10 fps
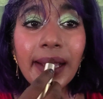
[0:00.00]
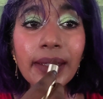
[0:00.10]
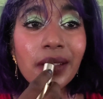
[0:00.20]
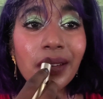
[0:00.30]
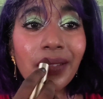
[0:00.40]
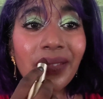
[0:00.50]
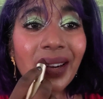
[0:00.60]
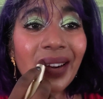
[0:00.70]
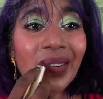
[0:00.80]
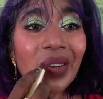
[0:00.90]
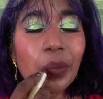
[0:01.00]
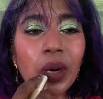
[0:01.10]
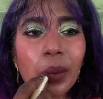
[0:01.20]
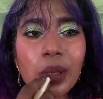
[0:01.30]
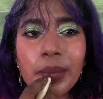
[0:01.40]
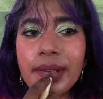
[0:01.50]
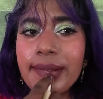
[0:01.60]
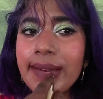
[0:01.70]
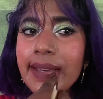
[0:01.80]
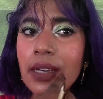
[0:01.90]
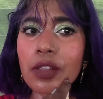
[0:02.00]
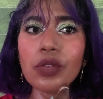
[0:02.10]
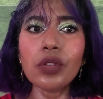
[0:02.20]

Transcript: A true brown would probably be like